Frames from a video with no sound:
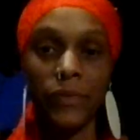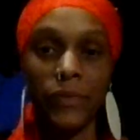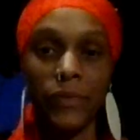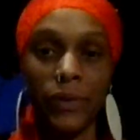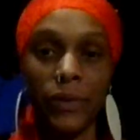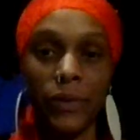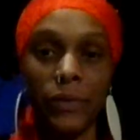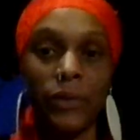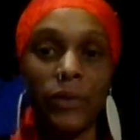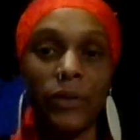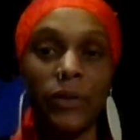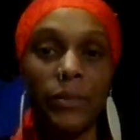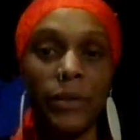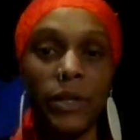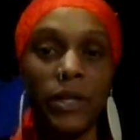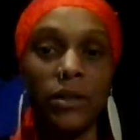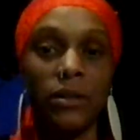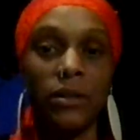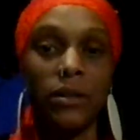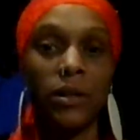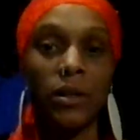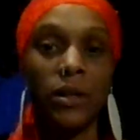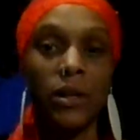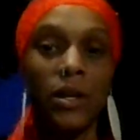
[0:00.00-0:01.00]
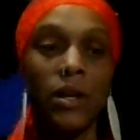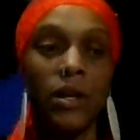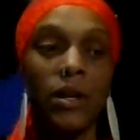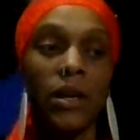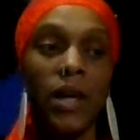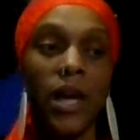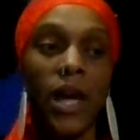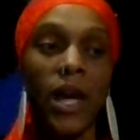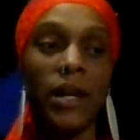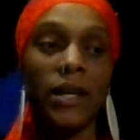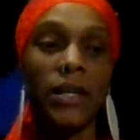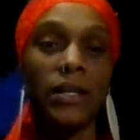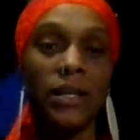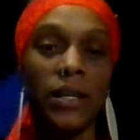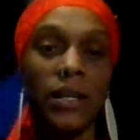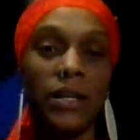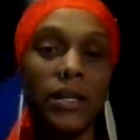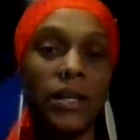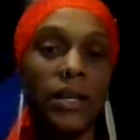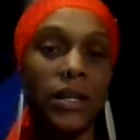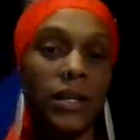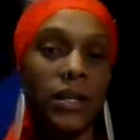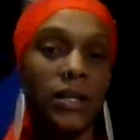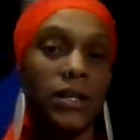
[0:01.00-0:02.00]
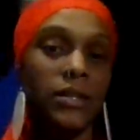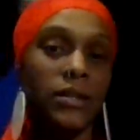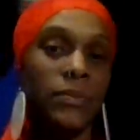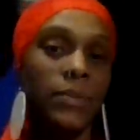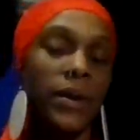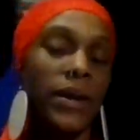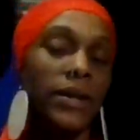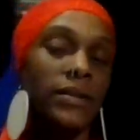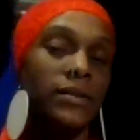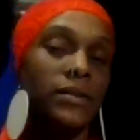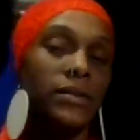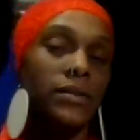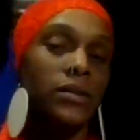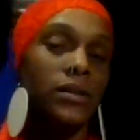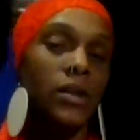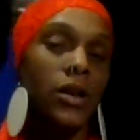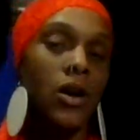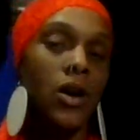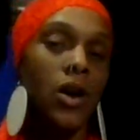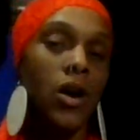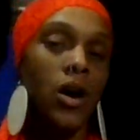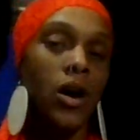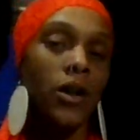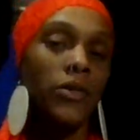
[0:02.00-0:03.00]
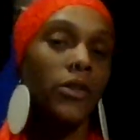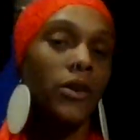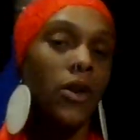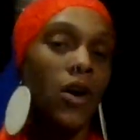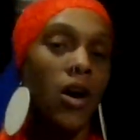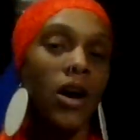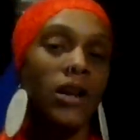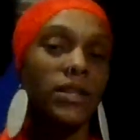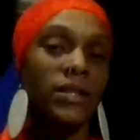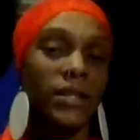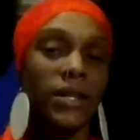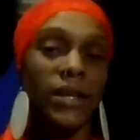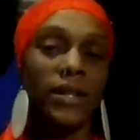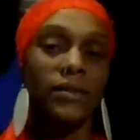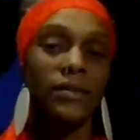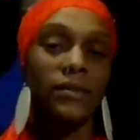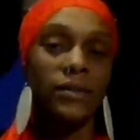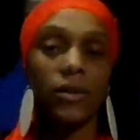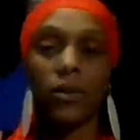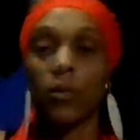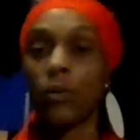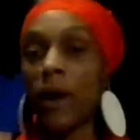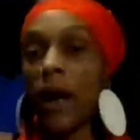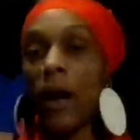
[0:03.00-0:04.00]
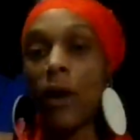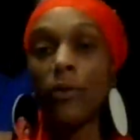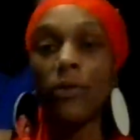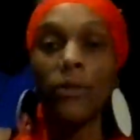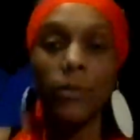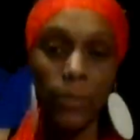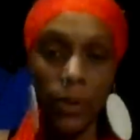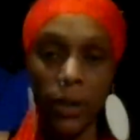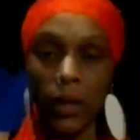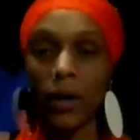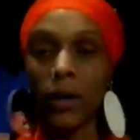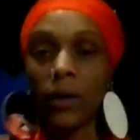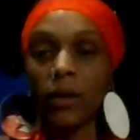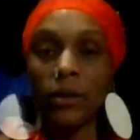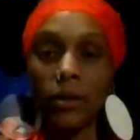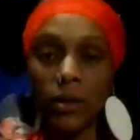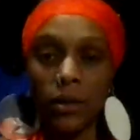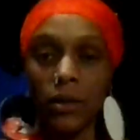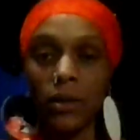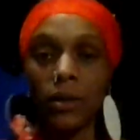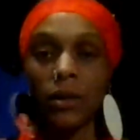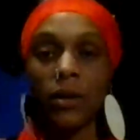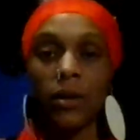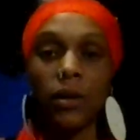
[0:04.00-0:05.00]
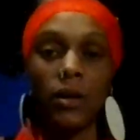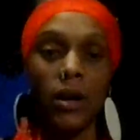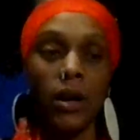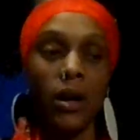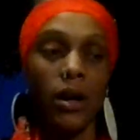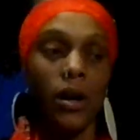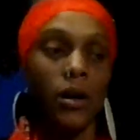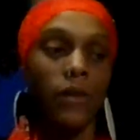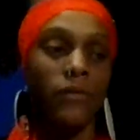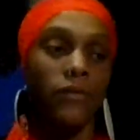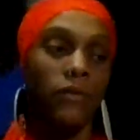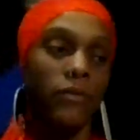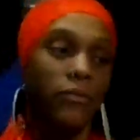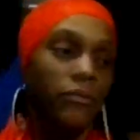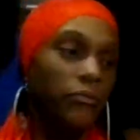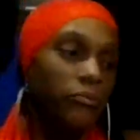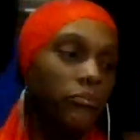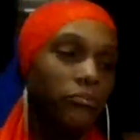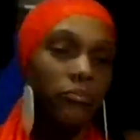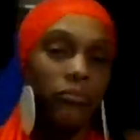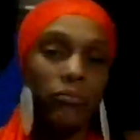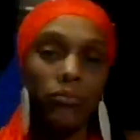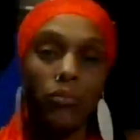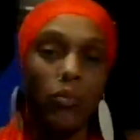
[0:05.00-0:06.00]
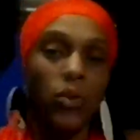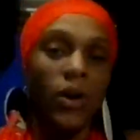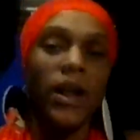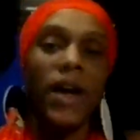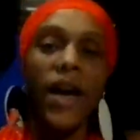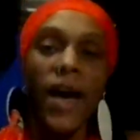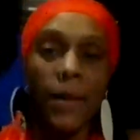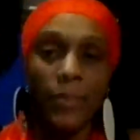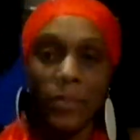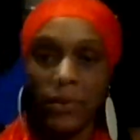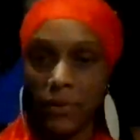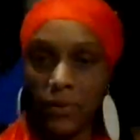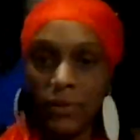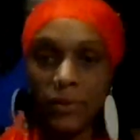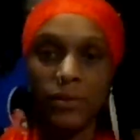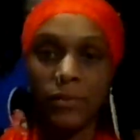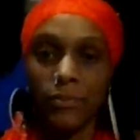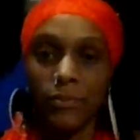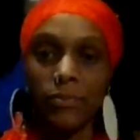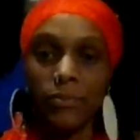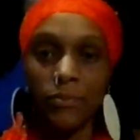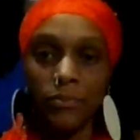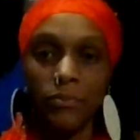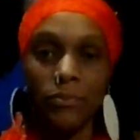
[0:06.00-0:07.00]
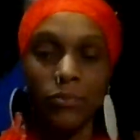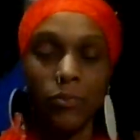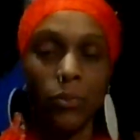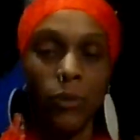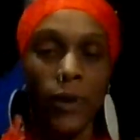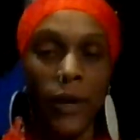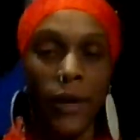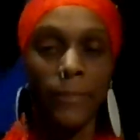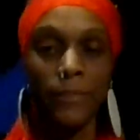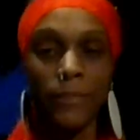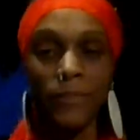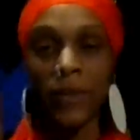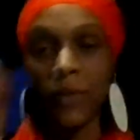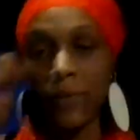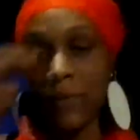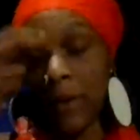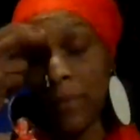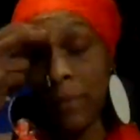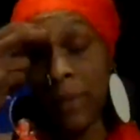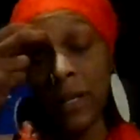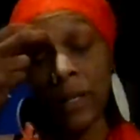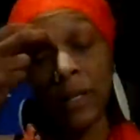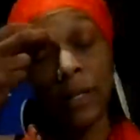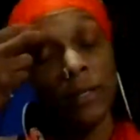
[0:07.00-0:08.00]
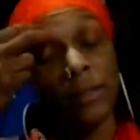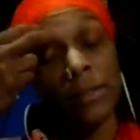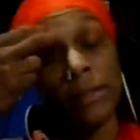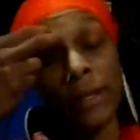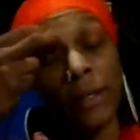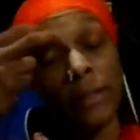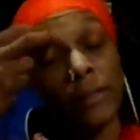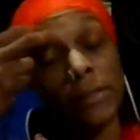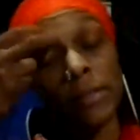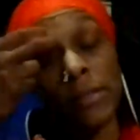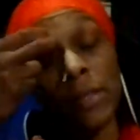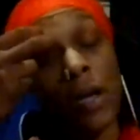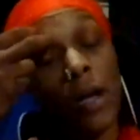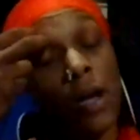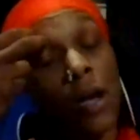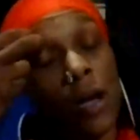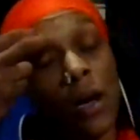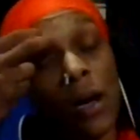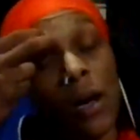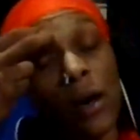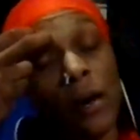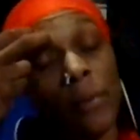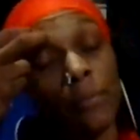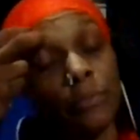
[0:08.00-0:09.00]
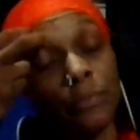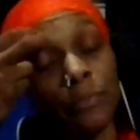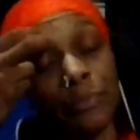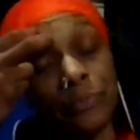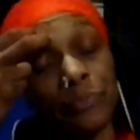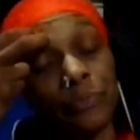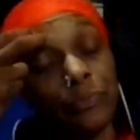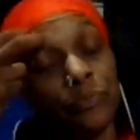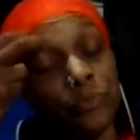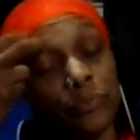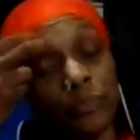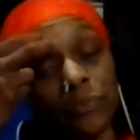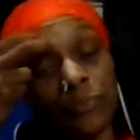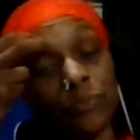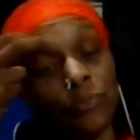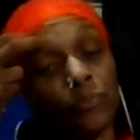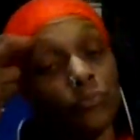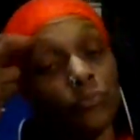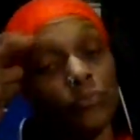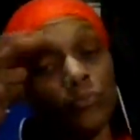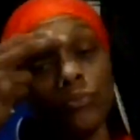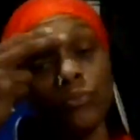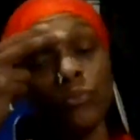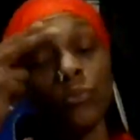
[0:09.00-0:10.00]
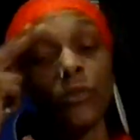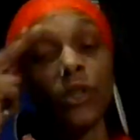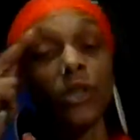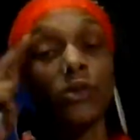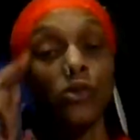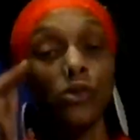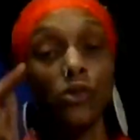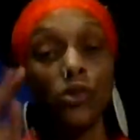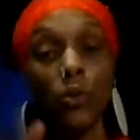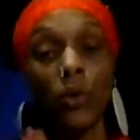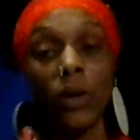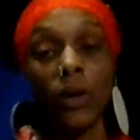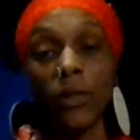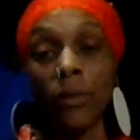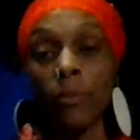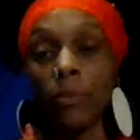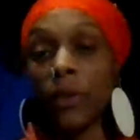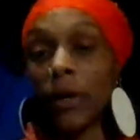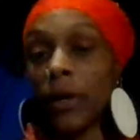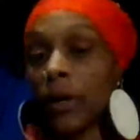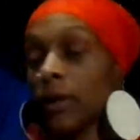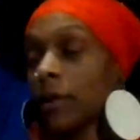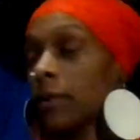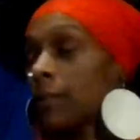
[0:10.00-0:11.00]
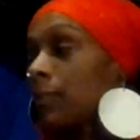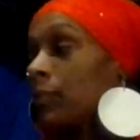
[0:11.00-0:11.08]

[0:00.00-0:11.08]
You know what I mean? And it depends on the contents around the plug of what happens, right? If that made any sense. So you are the plug.